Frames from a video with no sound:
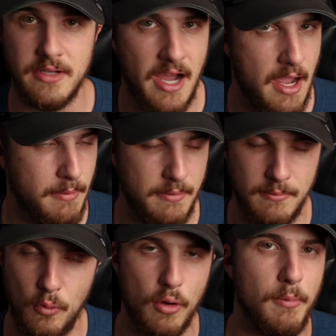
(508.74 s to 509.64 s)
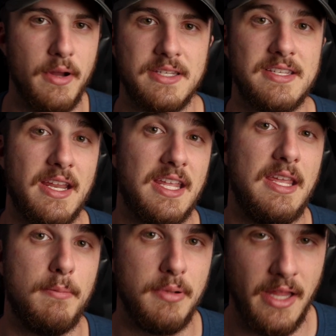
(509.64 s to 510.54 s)
time and more months that I
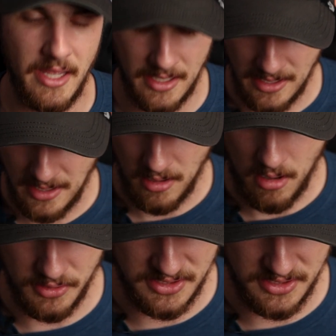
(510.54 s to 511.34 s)
keep playing, I'll